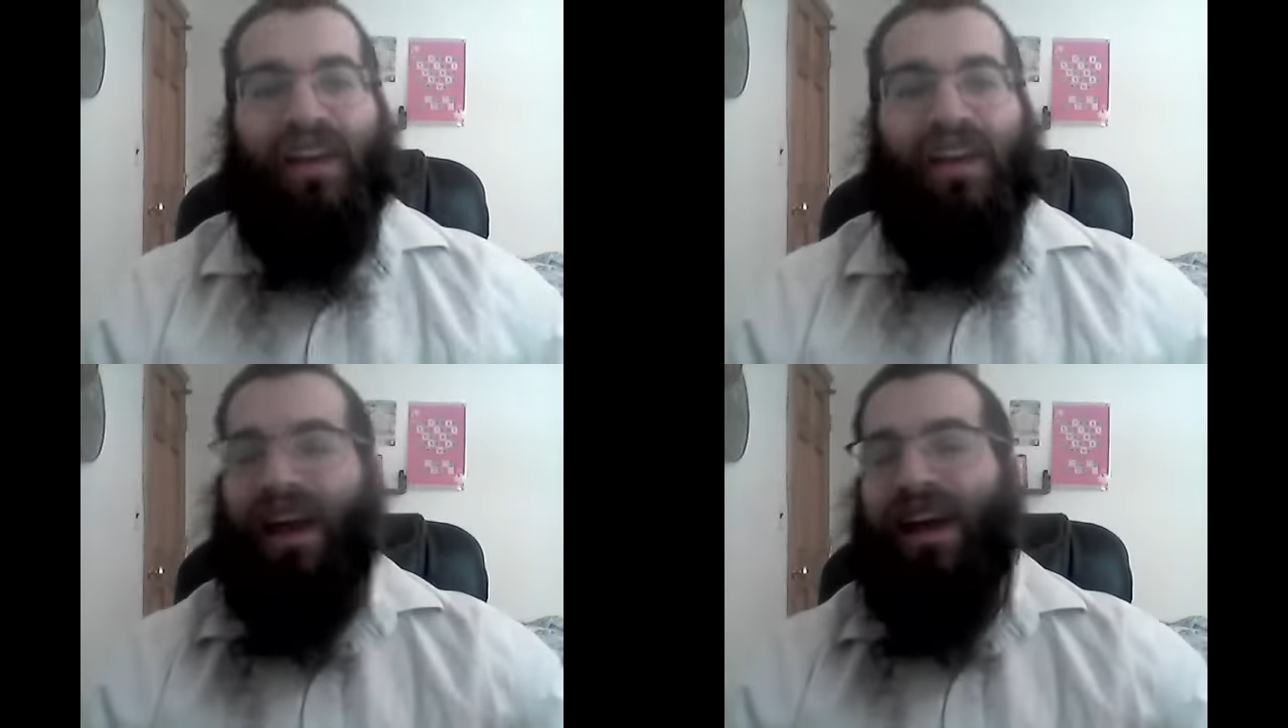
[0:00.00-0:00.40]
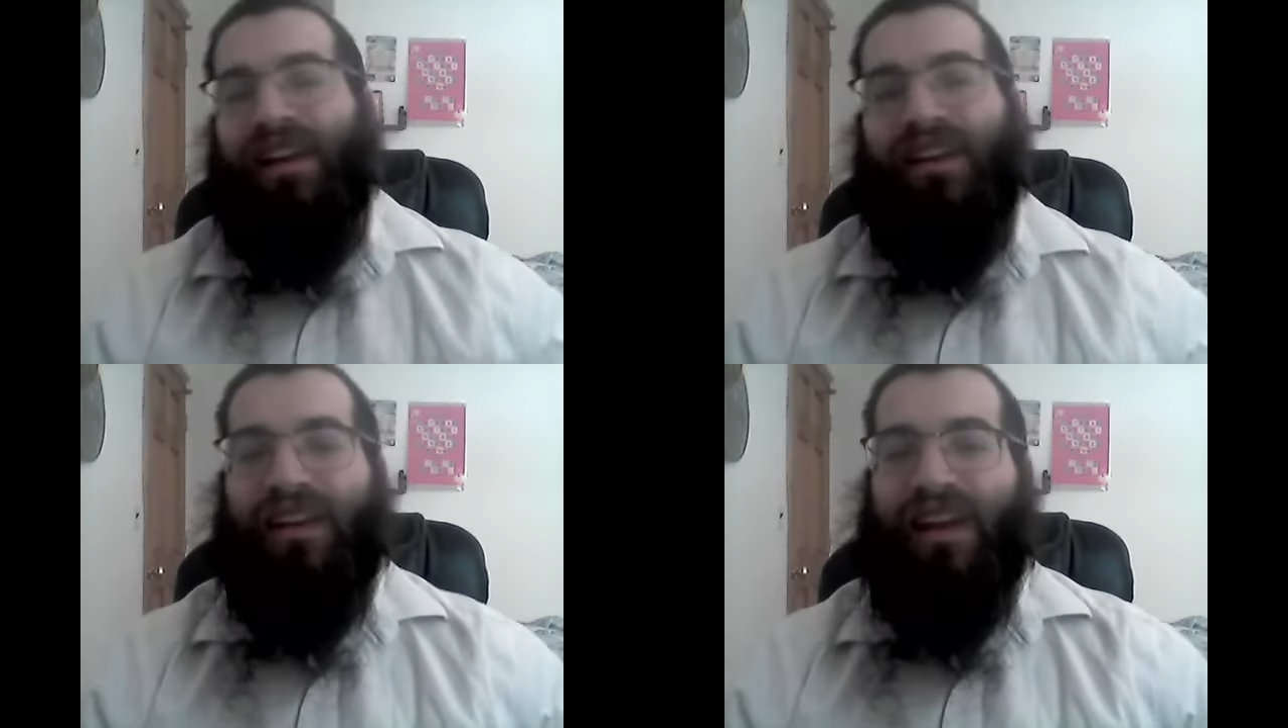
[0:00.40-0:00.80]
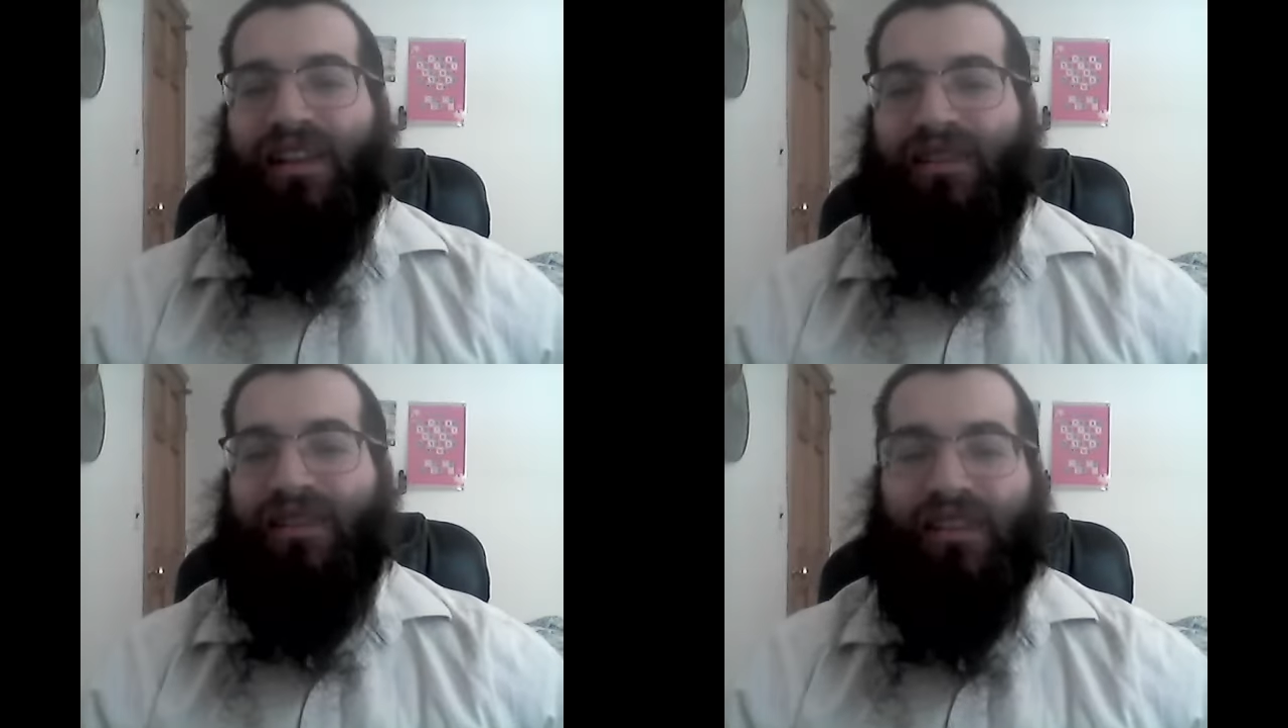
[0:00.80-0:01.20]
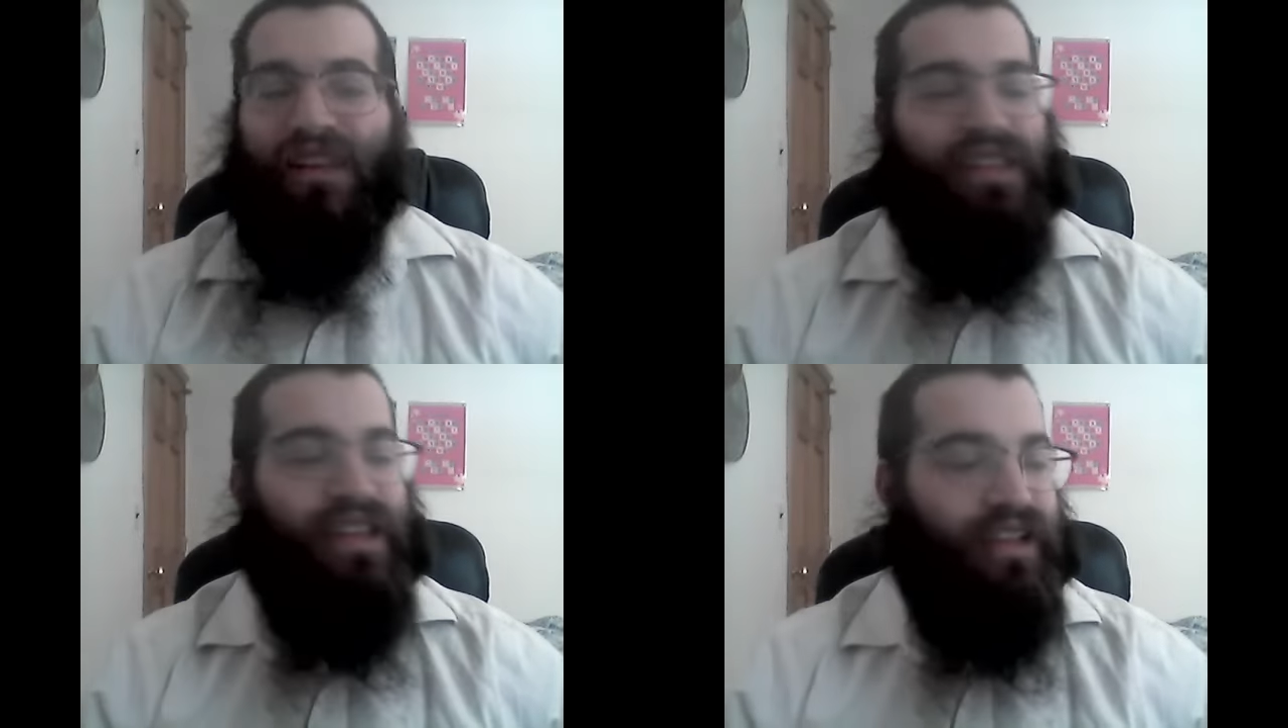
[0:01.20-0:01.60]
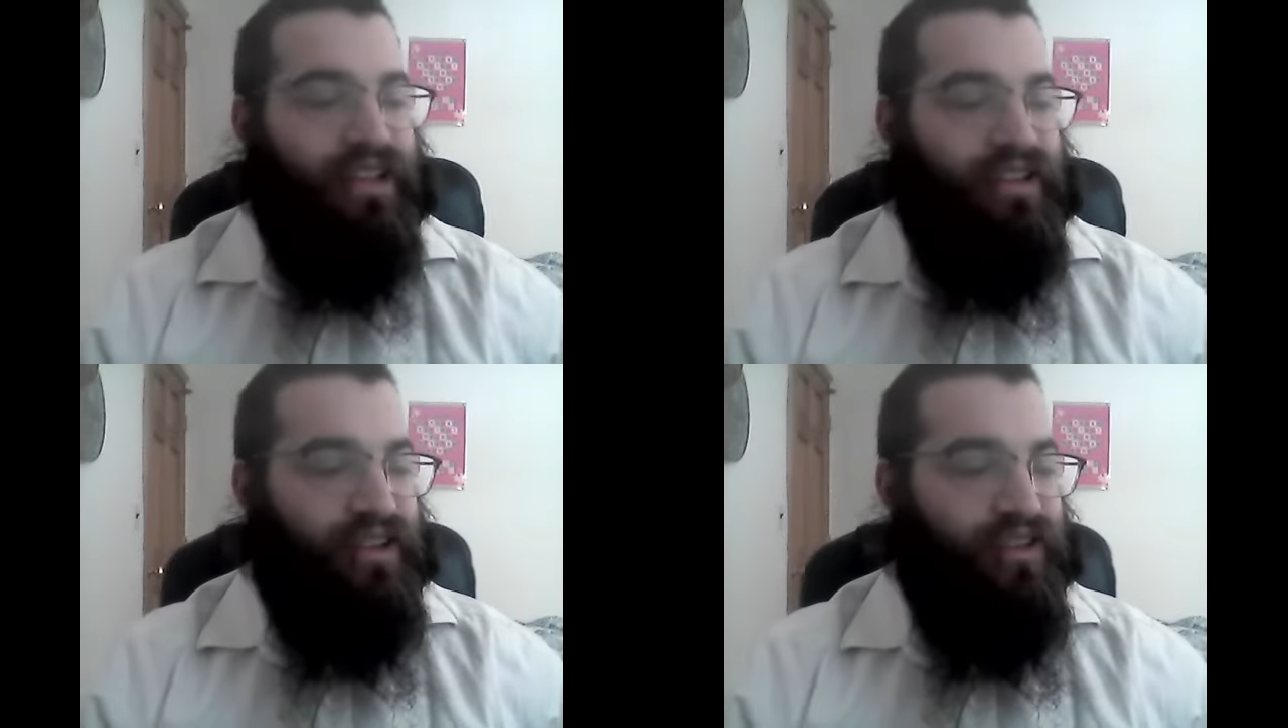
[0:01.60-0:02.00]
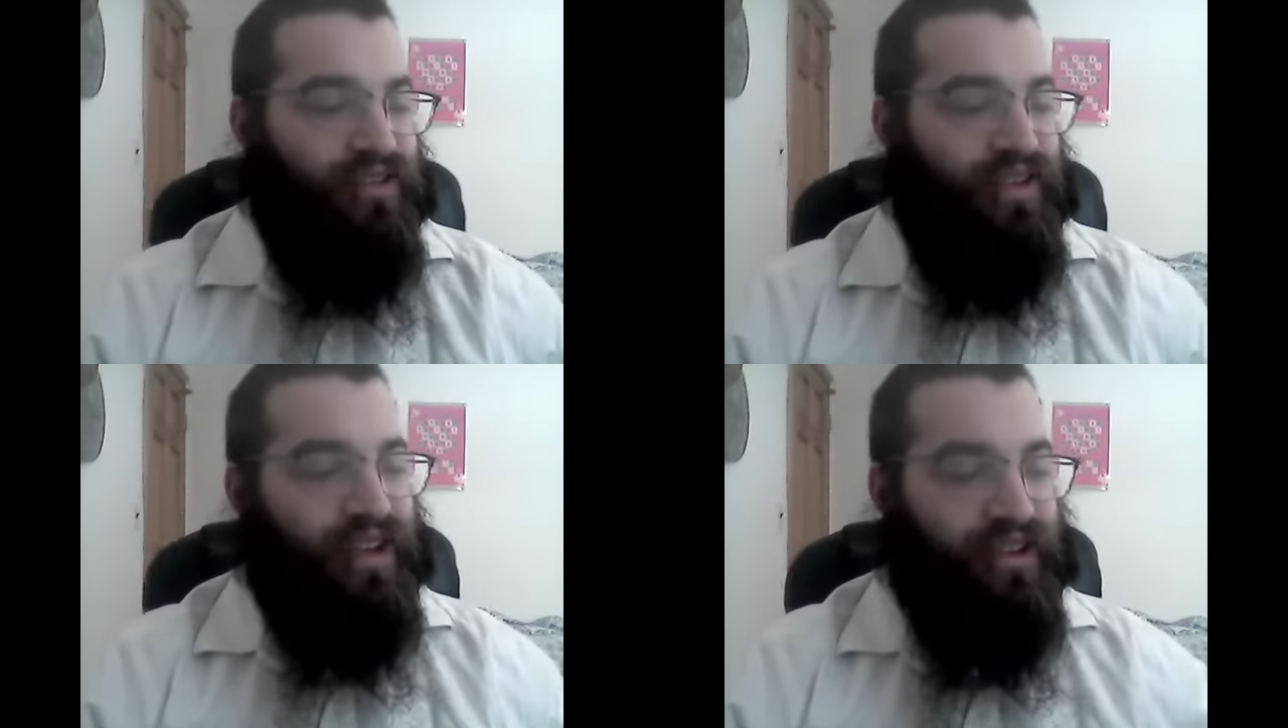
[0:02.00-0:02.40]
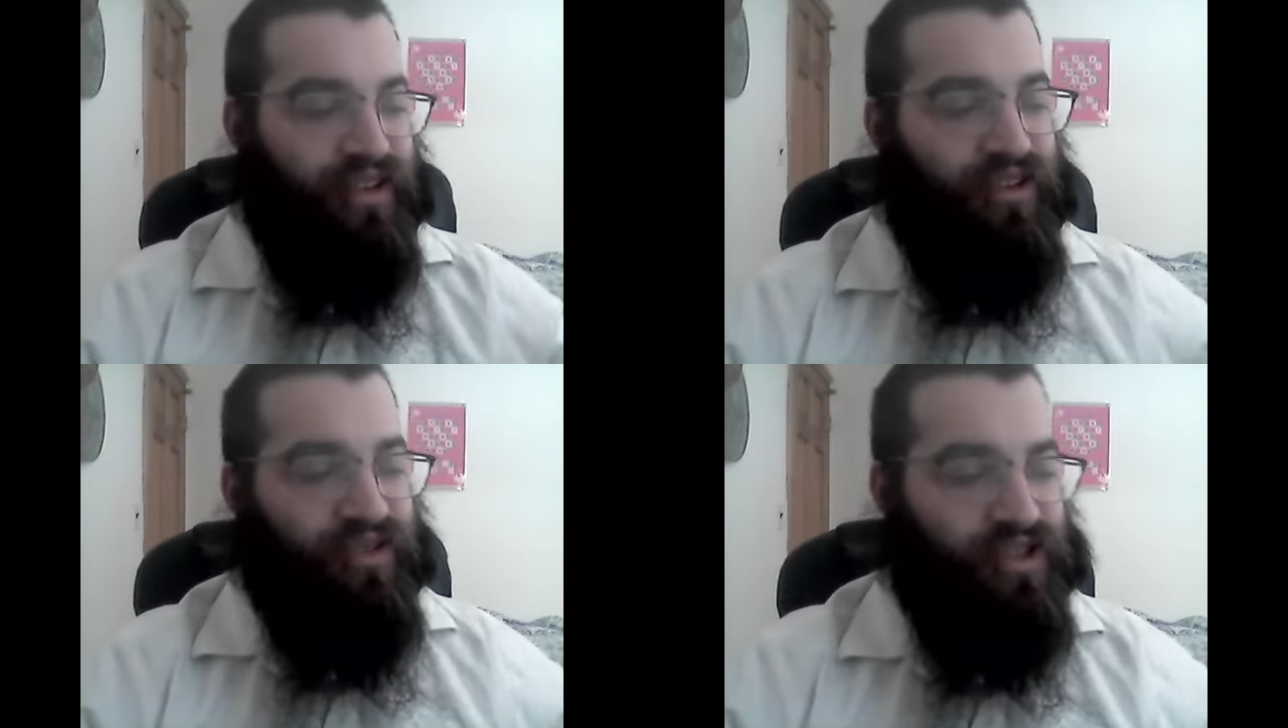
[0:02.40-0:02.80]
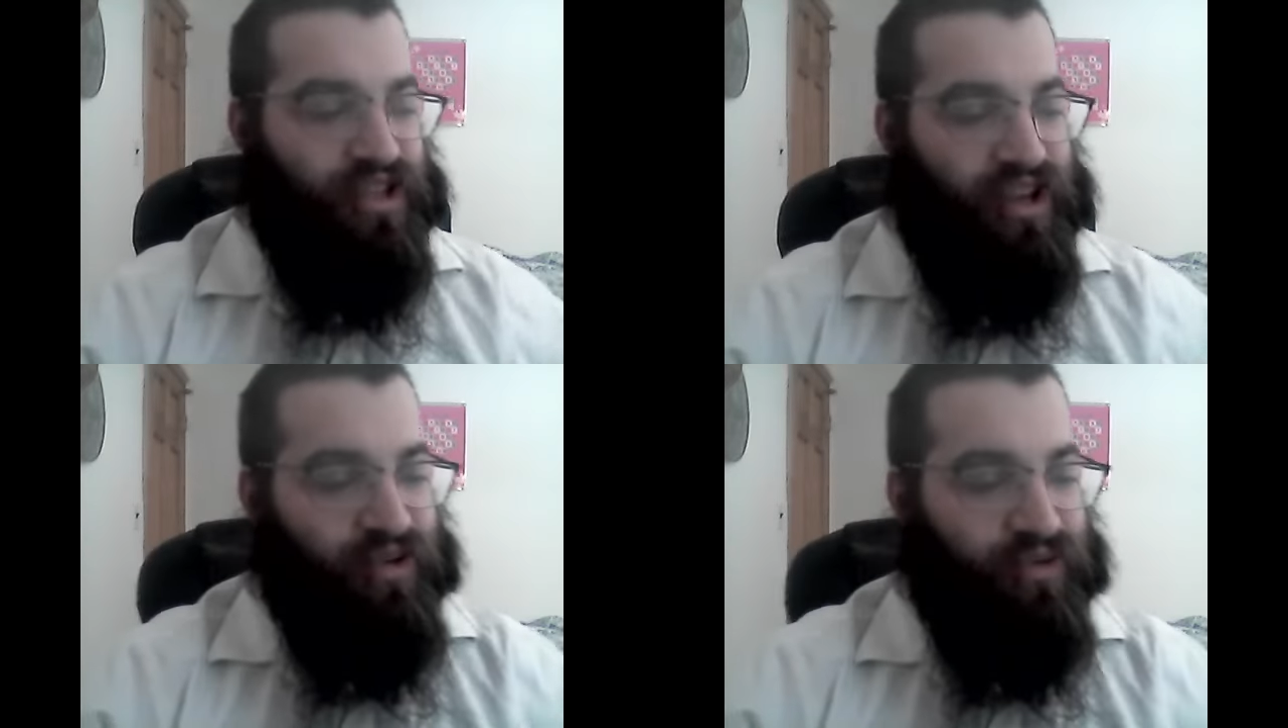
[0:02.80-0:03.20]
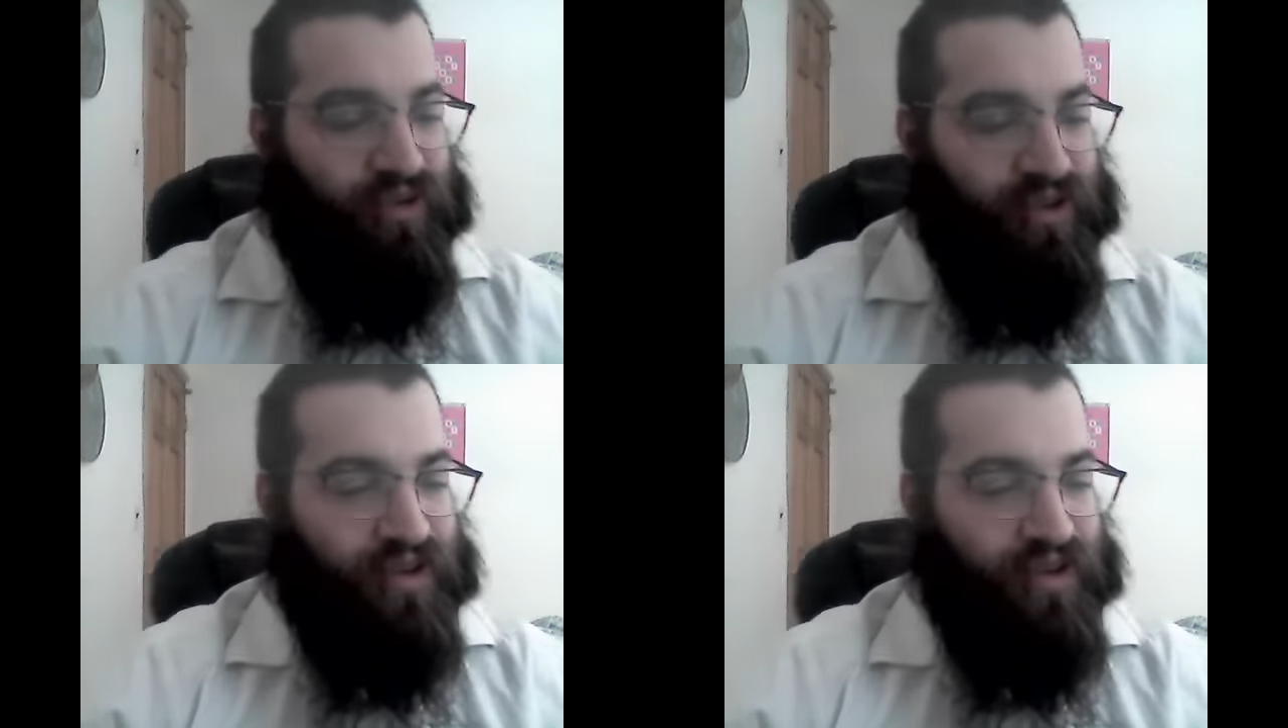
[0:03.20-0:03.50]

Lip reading: and they say they continue. So they continued the show.